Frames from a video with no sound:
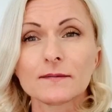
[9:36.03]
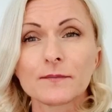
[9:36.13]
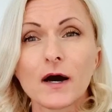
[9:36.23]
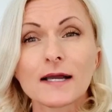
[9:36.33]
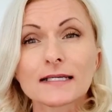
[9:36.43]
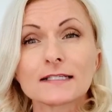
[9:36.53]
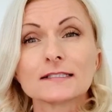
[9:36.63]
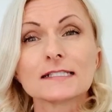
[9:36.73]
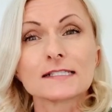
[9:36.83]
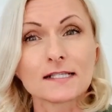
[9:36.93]
I can
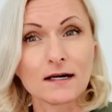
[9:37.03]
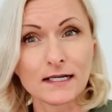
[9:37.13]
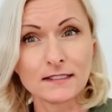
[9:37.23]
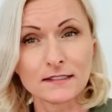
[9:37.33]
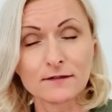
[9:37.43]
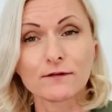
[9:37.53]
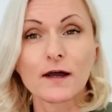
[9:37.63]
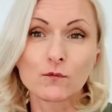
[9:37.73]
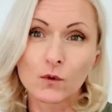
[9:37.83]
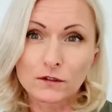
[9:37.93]
decide if I
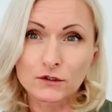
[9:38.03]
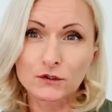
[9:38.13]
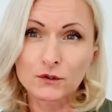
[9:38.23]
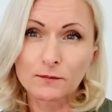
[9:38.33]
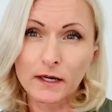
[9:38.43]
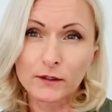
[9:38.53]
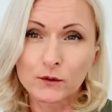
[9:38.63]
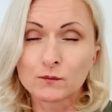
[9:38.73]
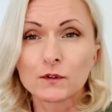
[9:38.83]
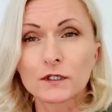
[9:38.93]
want to do my
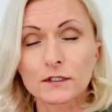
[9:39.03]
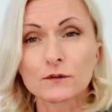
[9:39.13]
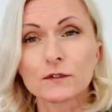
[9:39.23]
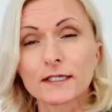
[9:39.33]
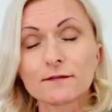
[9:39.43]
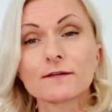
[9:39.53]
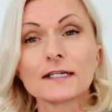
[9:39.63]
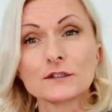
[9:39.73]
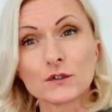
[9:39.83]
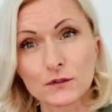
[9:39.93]
homework or if I
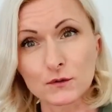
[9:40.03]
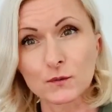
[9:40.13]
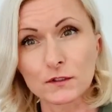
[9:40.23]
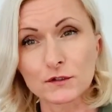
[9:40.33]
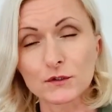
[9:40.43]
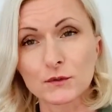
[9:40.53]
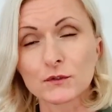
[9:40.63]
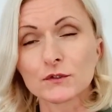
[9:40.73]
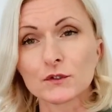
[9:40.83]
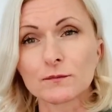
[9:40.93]
don't want to
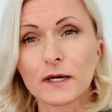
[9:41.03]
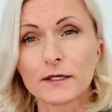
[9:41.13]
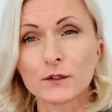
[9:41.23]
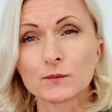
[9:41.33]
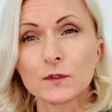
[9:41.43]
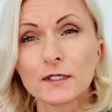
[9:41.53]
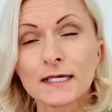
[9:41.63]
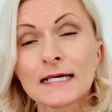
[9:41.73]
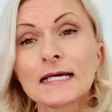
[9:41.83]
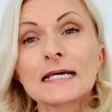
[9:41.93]
do my homework.
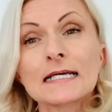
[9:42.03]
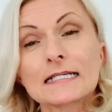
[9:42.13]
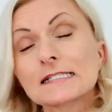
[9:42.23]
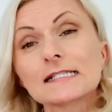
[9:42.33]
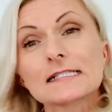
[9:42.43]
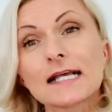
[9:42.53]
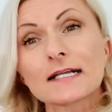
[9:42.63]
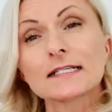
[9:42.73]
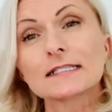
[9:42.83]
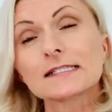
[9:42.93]
It's
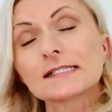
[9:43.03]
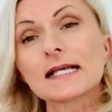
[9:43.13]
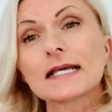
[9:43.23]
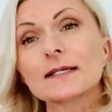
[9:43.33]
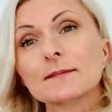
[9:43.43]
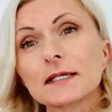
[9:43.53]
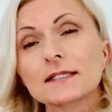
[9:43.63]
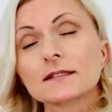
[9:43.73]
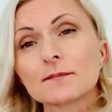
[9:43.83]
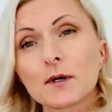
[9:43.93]
exactly the same in
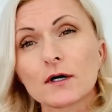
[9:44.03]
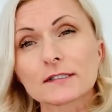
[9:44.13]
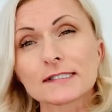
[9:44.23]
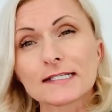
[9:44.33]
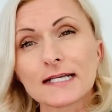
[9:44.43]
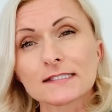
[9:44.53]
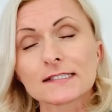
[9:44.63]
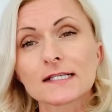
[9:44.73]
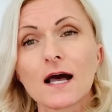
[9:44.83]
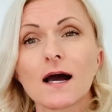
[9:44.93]
the past tense.
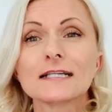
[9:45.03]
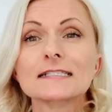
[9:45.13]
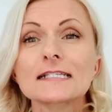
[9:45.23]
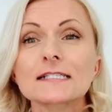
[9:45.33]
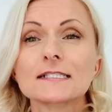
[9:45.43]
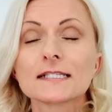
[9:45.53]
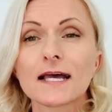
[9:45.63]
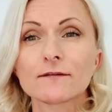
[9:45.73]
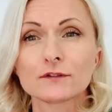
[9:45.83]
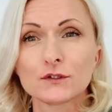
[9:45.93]
I didn't
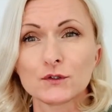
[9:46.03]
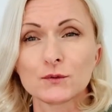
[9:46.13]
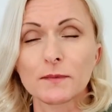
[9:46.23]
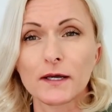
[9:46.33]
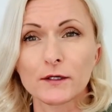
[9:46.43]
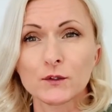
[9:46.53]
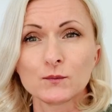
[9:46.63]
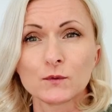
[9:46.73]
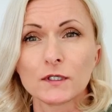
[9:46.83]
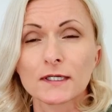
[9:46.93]
have to do my
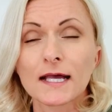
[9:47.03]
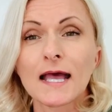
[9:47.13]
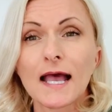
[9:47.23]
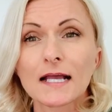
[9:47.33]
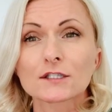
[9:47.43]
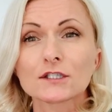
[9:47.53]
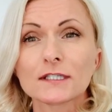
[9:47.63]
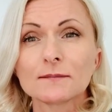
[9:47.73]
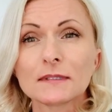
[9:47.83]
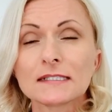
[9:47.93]
homework actually
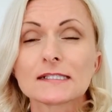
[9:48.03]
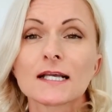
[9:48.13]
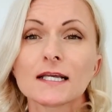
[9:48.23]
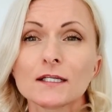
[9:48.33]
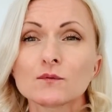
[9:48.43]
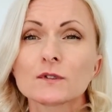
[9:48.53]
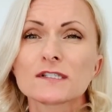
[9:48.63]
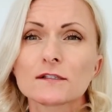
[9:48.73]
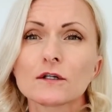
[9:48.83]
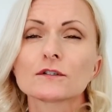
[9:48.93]
means it was
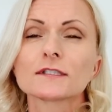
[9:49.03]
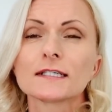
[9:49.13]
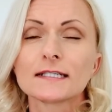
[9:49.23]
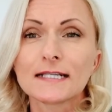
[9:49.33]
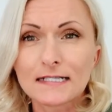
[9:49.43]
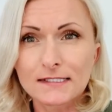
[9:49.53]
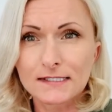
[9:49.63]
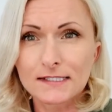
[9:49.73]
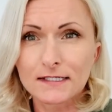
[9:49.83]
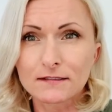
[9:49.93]
not
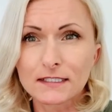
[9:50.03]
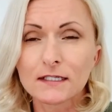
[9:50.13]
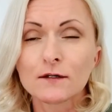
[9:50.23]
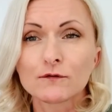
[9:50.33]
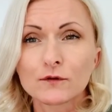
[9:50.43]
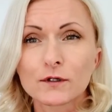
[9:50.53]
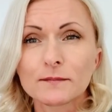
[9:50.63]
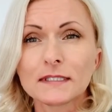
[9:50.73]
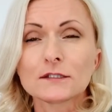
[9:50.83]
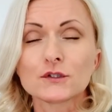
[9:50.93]
necessary for
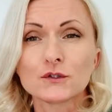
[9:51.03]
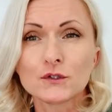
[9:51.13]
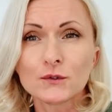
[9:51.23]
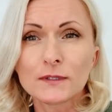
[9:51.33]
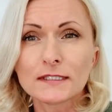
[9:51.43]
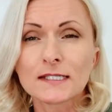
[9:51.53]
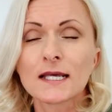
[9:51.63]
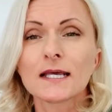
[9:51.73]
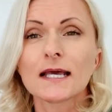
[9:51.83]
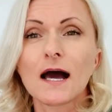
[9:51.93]
me to do it.
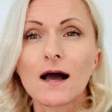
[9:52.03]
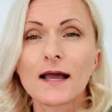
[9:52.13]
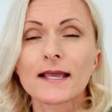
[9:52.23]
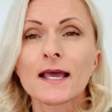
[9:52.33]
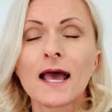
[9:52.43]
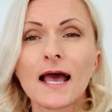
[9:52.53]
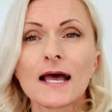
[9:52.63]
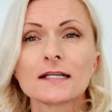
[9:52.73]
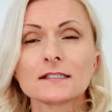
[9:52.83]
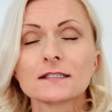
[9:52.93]
I
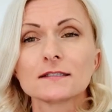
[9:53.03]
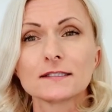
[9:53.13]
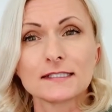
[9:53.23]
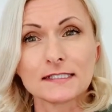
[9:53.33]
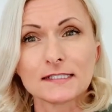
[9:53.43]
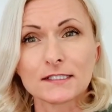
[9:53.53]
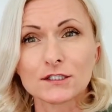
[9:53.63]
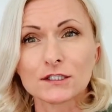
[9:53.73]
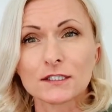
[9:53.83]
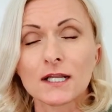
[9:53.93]
had the
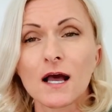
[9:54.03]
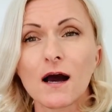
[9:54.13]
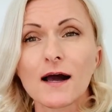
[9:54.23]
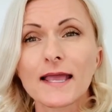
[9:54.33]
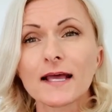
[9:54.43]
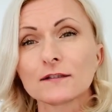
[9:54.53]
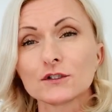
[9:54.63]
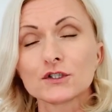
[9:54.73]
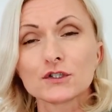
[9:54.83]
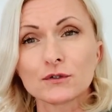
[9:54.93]
decision, I had the
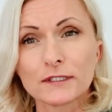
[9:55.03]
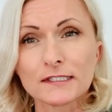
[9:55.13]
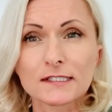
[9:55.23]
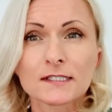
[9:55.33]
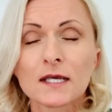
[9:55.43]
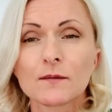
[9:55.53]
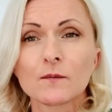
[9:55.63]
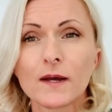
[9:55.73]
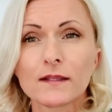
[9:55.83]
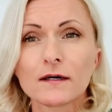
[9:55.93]
choice
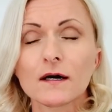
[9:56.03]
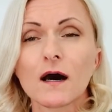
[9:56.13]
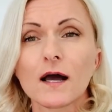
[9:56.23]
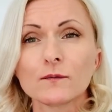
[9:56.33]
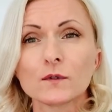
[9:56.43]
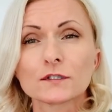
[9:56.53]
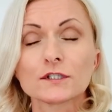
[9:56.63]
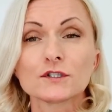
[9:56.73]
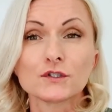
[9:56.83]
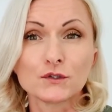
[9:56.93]
whether I wanted
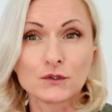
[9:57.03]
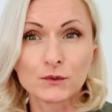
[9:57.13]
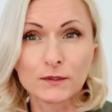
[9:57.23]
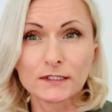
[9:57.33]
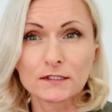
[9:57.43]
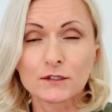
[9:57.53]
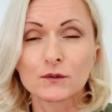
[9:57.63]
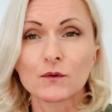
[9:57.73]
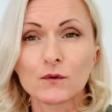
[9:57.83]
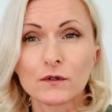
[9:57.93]
to do it
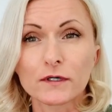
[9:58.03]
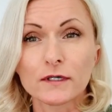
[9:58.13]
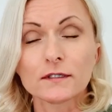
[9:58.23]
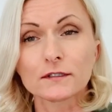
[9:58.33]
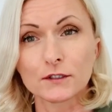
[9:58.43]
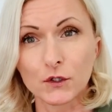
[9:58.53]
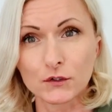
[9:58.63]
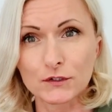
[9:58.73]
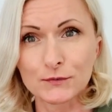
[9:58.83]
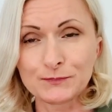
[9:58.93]
or
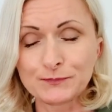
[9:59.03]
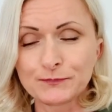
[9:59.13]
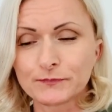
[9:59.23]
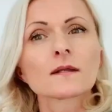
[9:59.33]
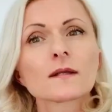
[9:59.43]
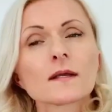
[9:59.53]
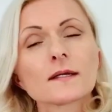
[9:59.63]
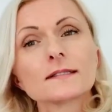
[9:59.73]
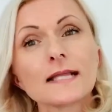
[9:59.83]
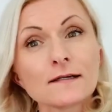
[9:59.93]
not.
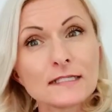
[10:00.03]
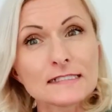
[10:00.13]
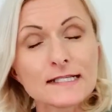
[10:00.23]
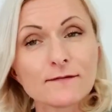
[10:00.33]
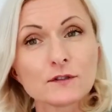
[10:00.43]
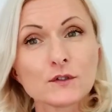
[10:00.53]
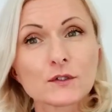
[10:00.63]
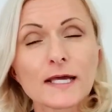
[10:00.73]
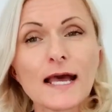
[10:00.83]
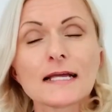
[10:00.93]
Now let's have a look
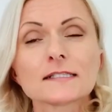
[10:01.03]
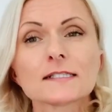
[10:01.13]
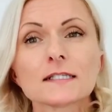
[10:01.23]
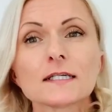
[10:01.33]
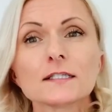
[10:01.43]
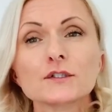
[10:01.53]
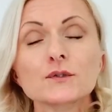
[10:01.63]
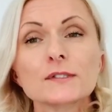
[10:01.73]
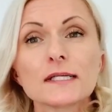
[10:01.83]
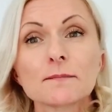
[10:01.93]
at
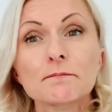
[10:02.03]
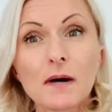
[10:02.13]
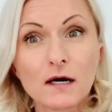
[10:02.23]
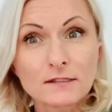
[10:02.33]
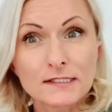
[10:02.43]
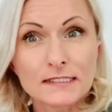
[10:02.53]
using must